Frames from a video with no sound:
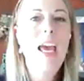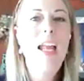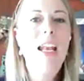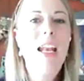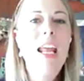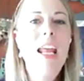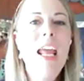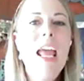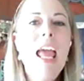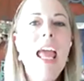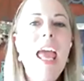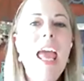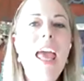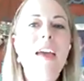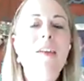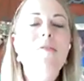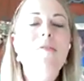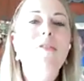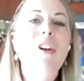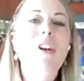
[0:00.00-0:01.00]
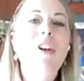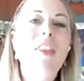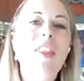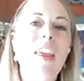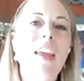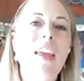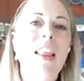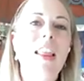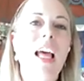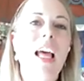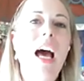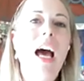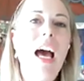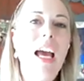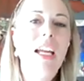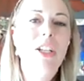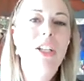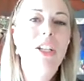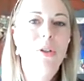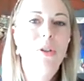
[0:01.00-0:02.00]
began. Everything
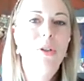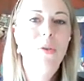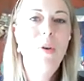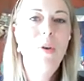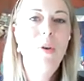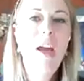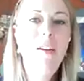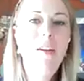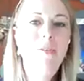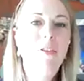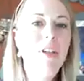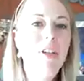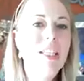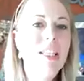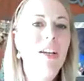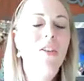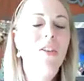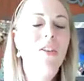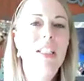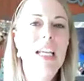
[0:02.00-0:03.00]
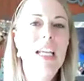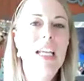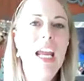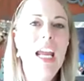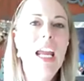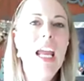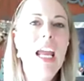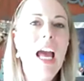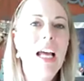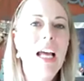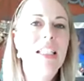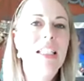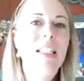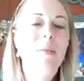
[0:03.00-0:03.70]
that I do every single day